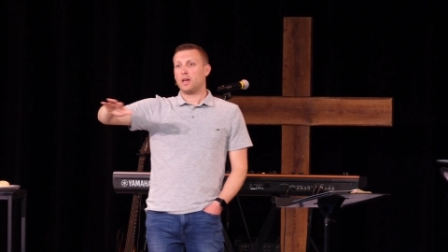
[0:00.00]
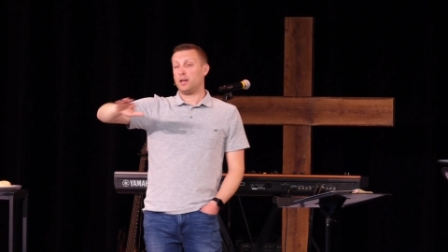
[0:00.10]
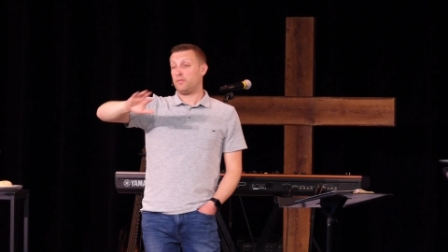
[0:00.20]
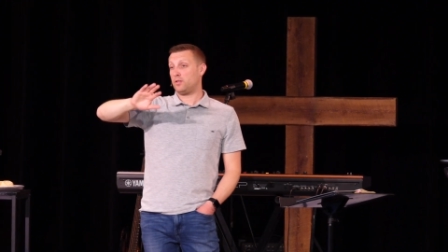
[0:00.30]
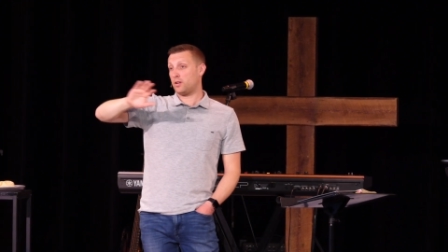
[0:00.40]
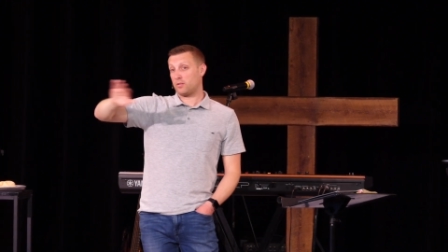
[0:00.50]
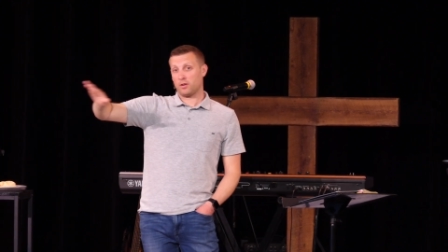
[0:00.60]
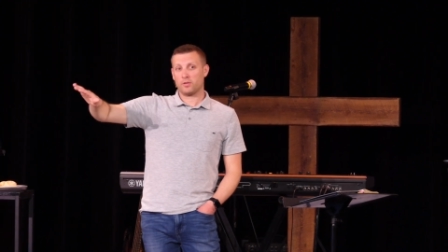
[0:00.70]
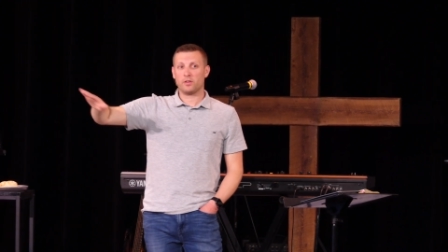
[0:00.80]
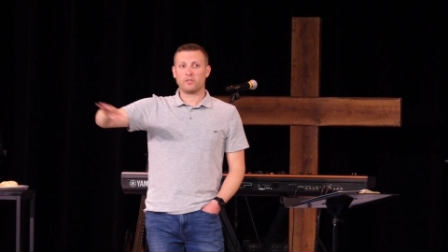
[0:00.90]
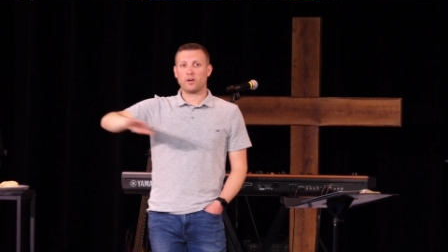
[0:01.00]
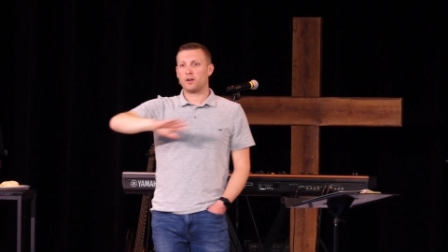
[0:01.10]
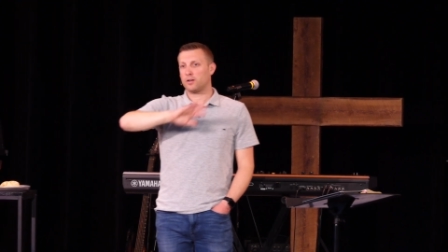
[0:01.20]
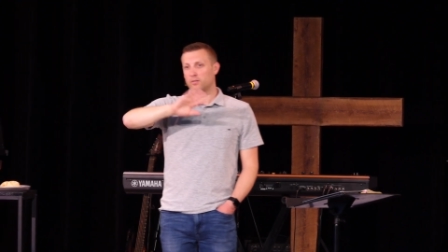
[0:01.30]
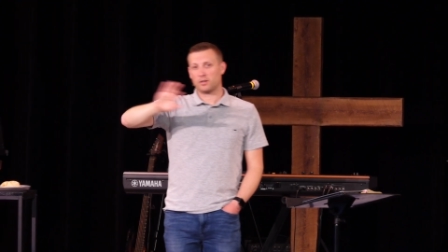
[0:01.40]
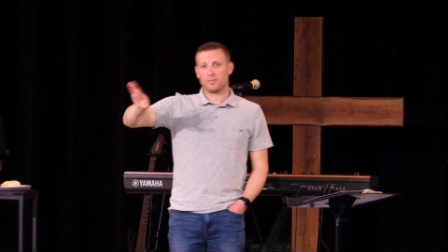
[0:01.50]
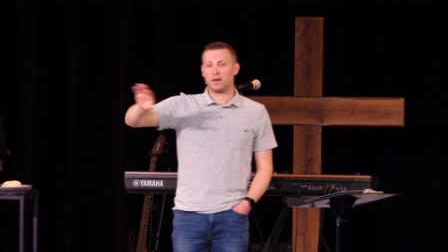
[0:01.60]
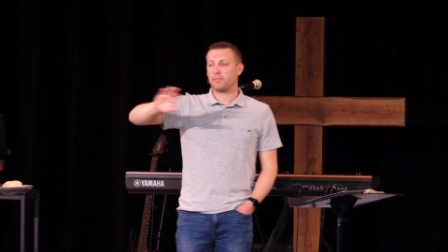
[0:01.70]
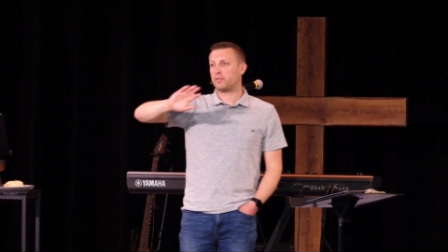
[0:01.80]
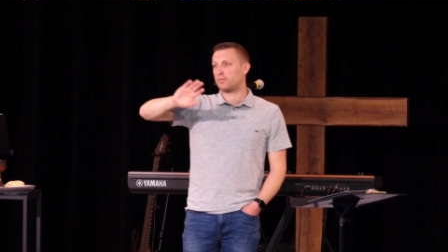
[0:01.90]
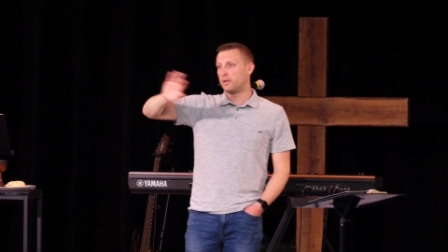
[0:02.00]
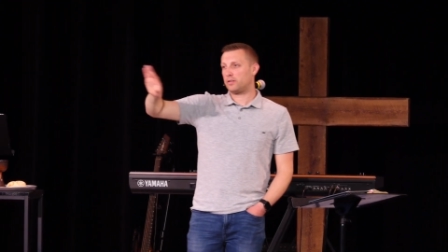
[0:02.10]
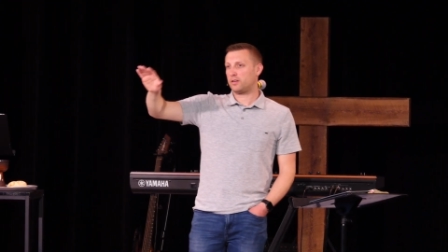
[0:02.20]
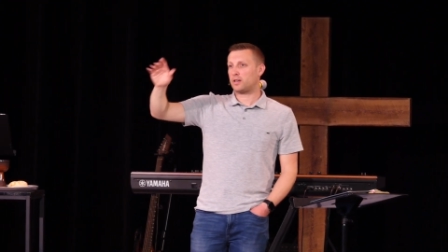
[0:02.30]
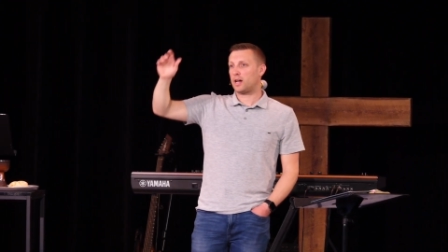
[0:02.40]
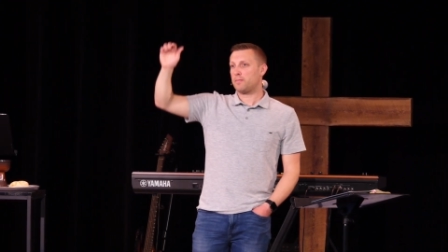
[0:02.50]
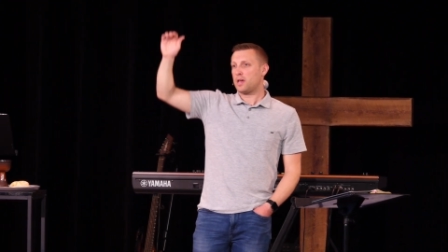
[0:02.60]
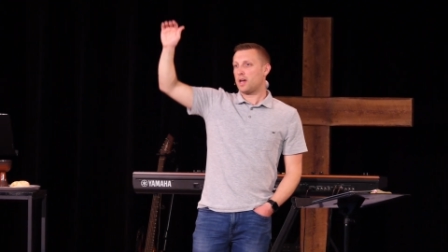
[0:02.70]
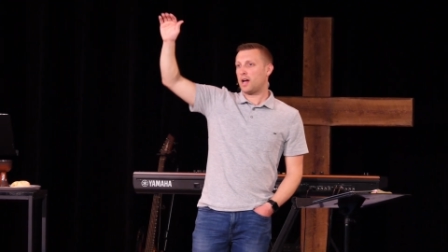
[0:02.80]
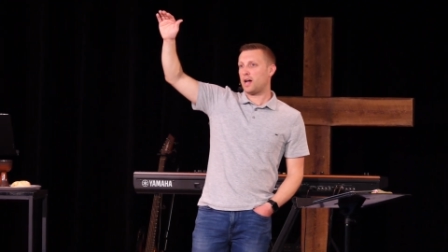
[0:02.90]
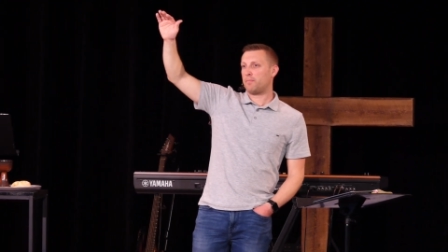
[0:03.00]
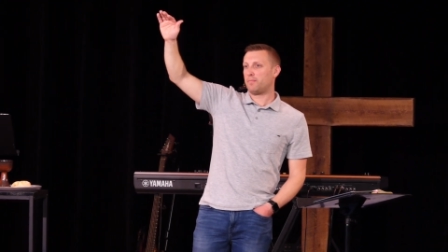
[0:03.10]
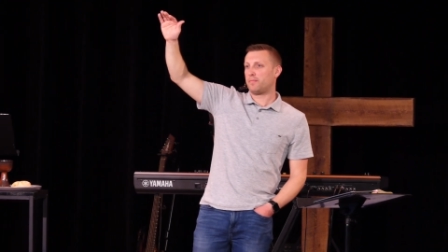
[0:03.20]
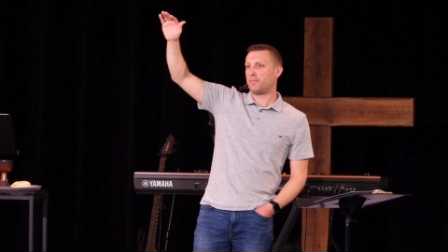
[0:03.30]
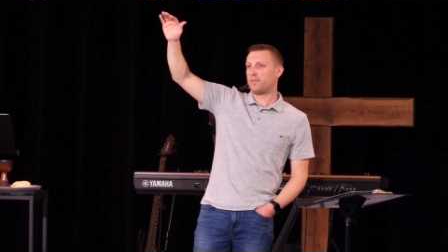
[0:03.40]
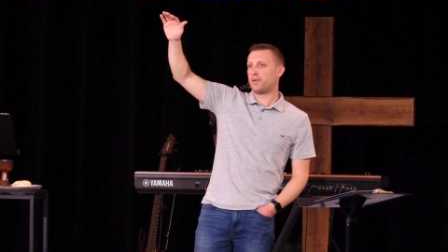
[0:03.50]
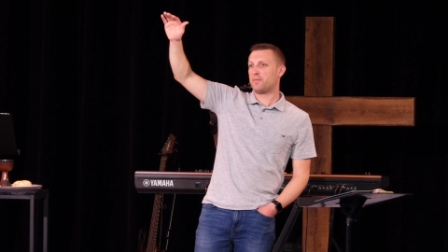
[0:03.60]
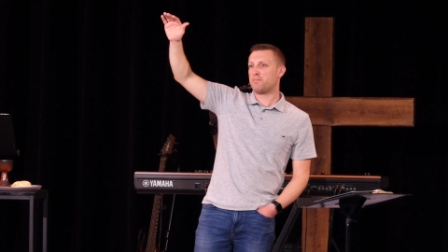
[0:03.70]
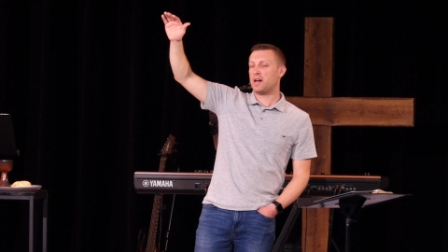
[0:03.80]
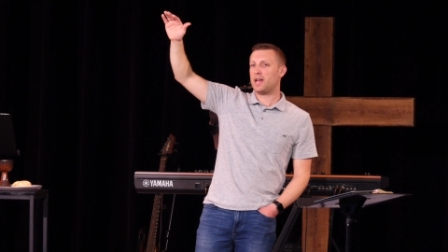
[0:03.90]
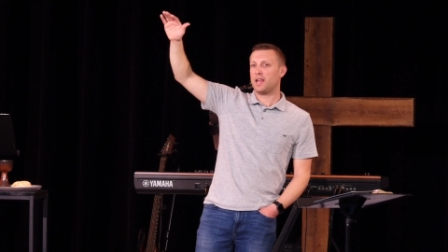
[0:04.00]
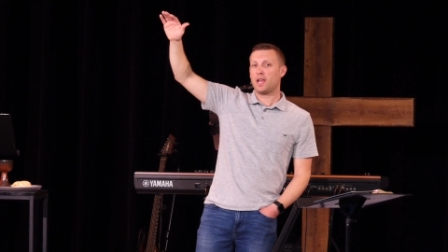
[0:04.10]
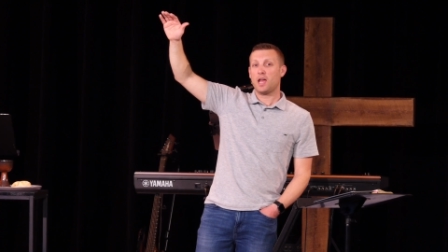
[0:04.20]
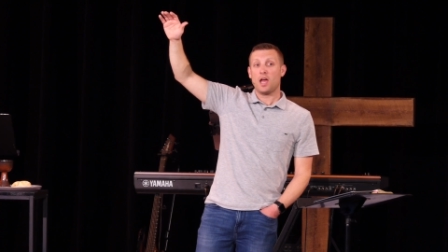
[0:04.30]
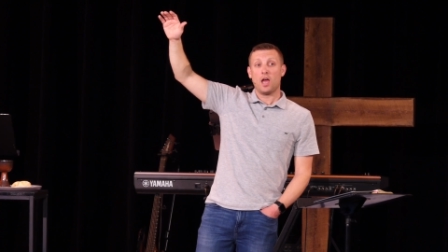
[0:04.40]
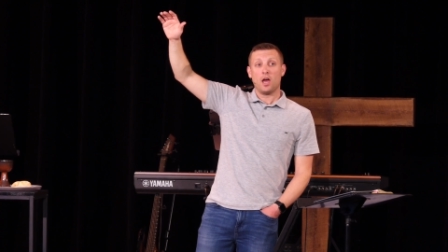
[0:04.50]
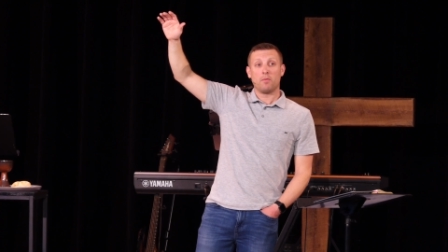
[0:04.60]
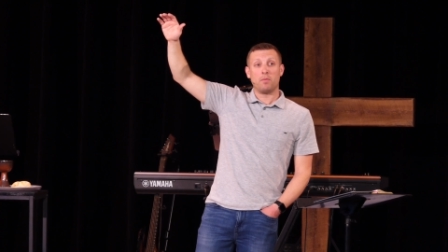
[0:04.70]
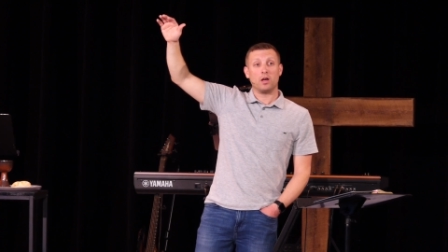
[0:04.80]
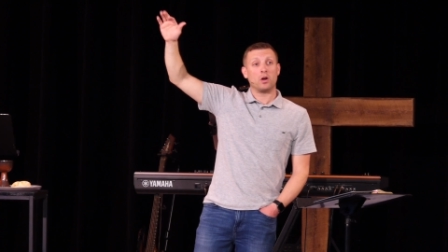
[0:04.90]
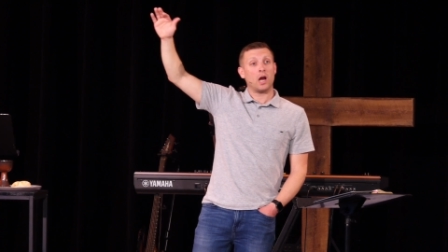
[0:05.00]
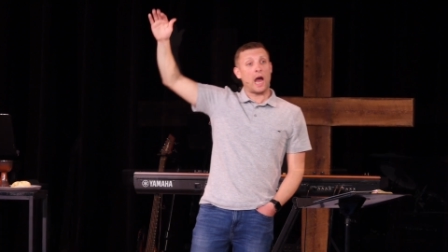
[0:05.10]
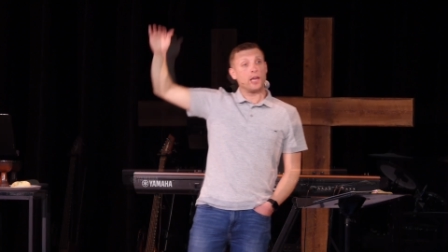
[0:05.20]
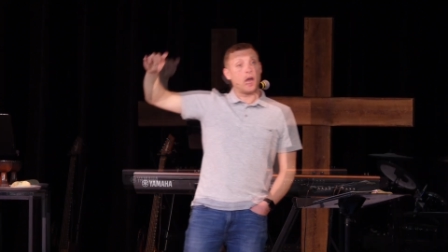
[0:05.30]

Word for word: And if you don't know what those are, don't look them up. It's a waste of your time. Um, but but or I,